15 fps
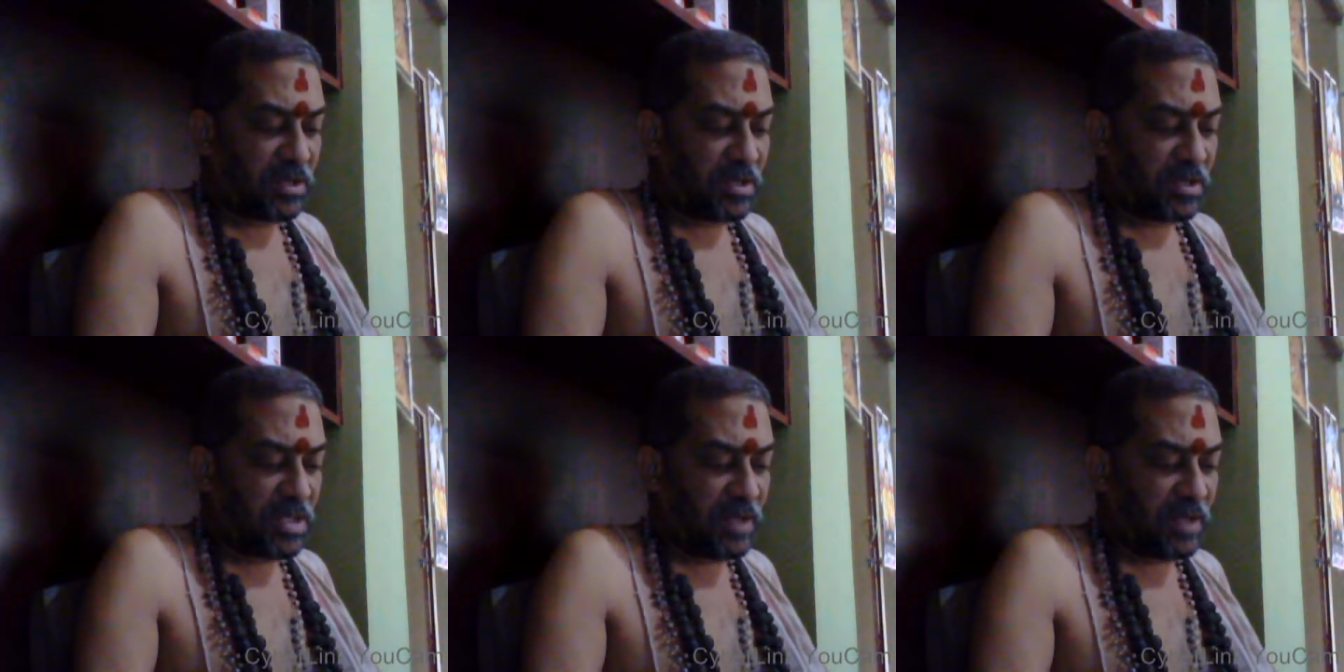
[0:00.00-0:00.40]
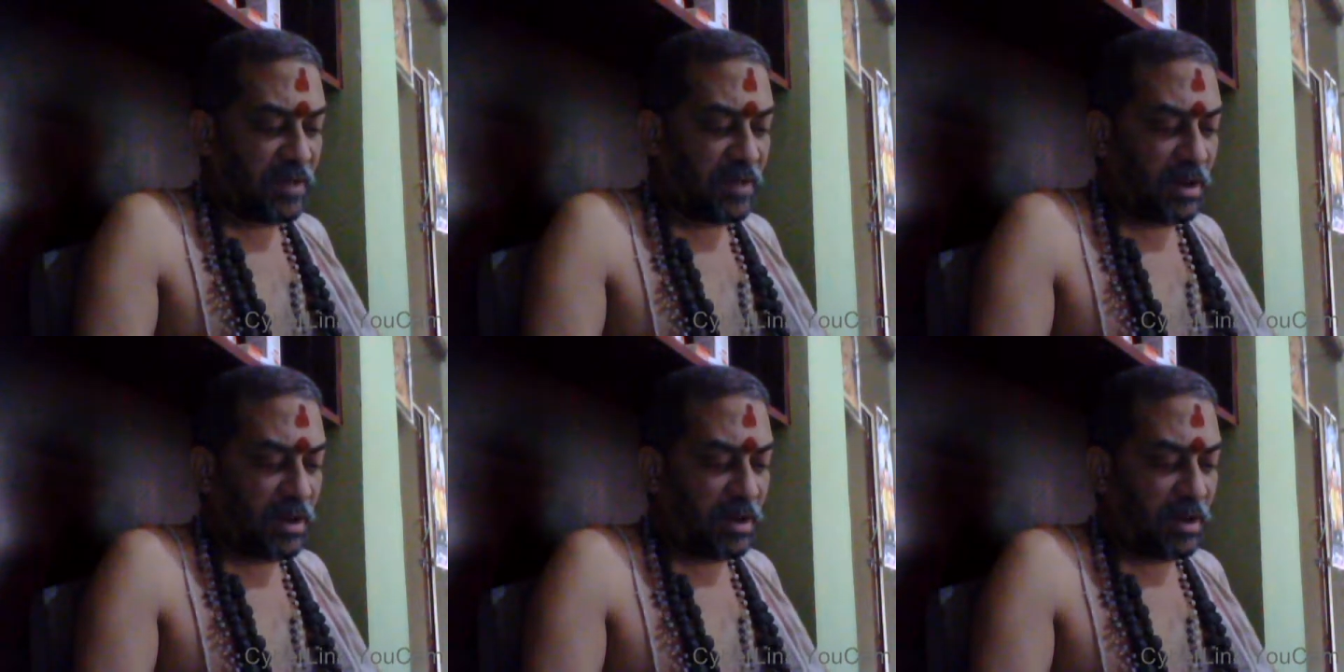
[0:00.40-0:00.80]

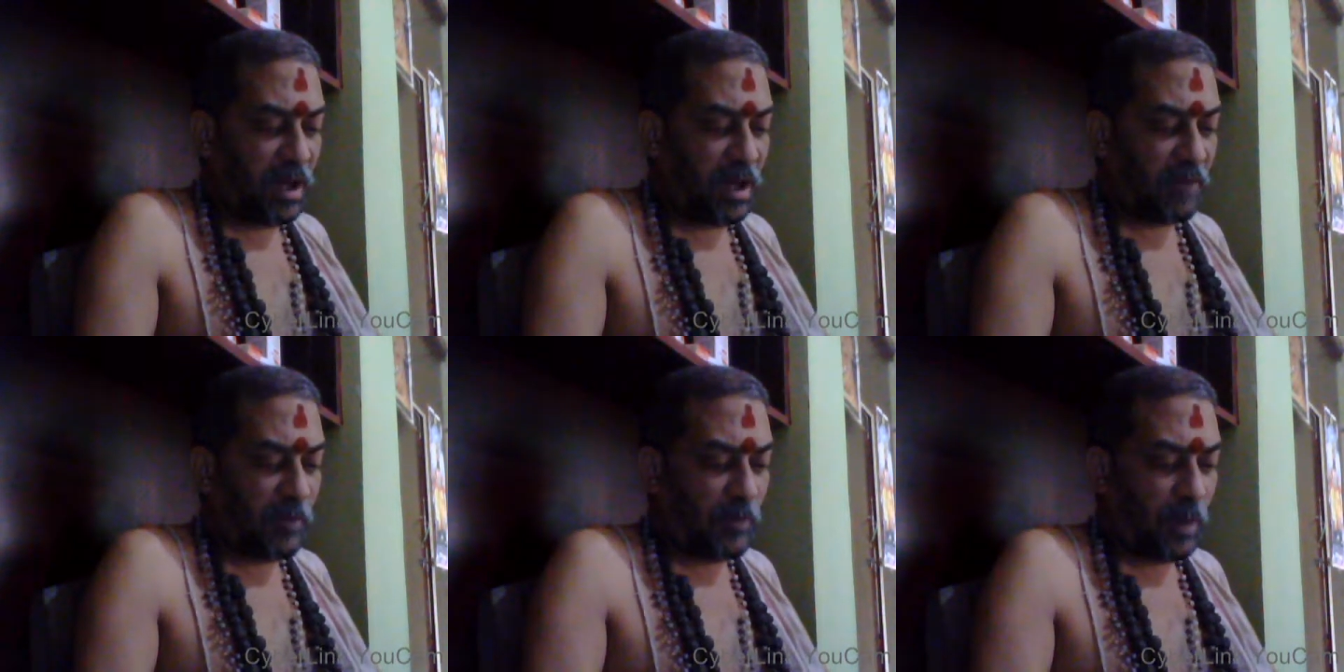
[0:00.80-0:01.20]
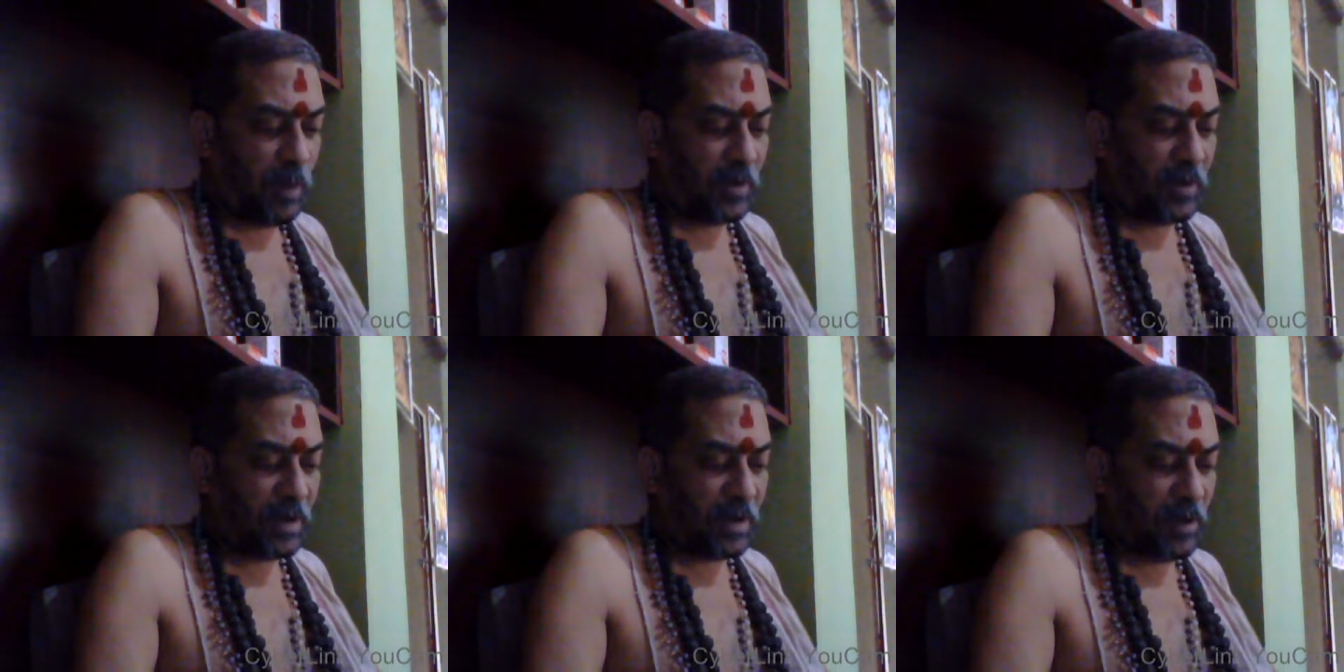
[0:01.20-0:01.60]
evil of
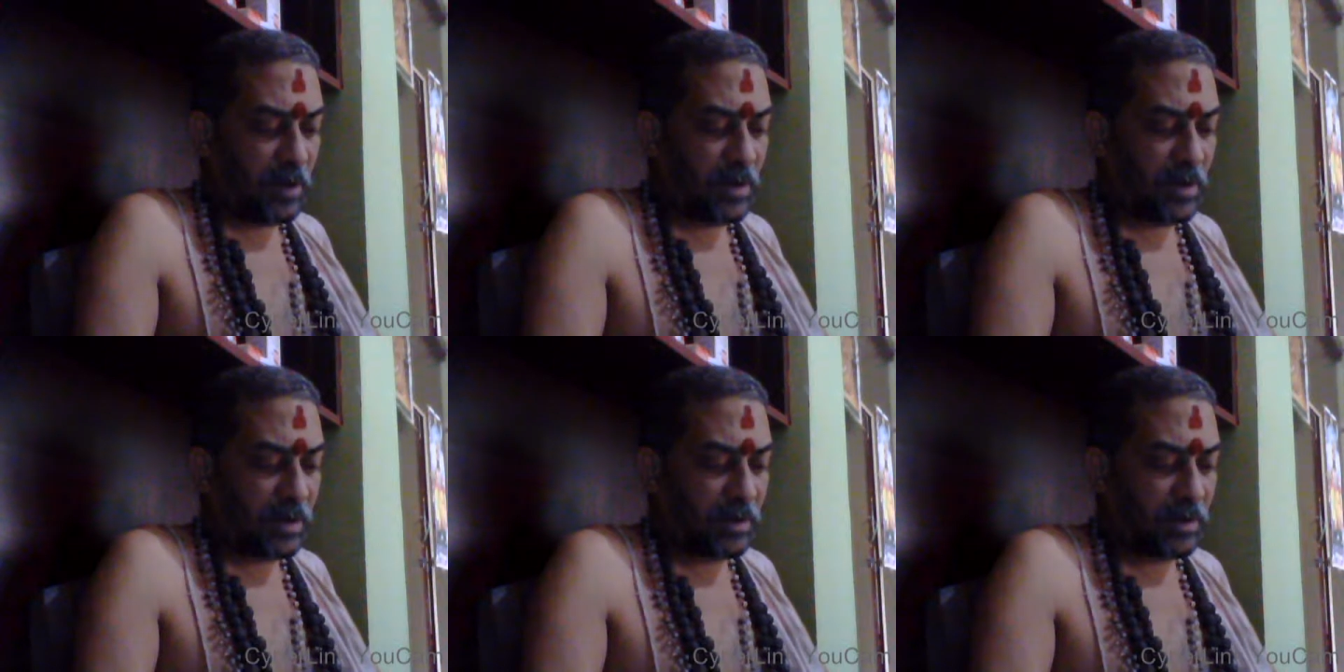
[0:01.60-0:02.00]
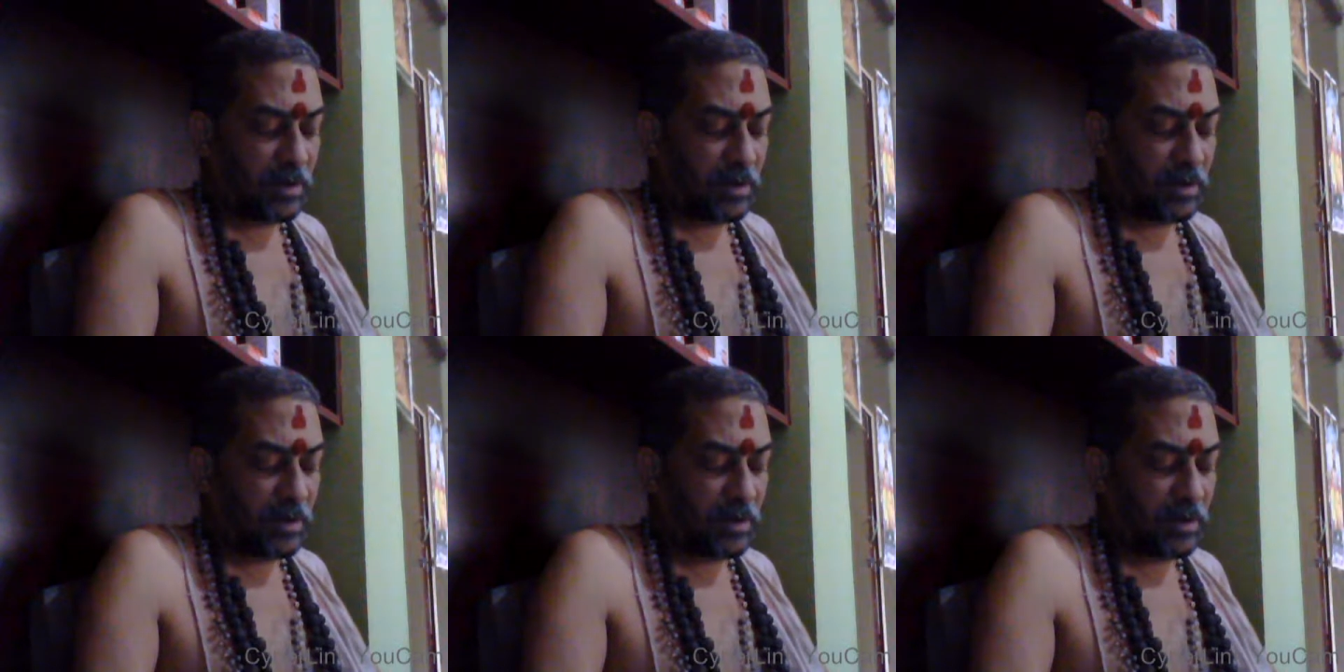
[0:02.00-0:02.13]
overcrowding.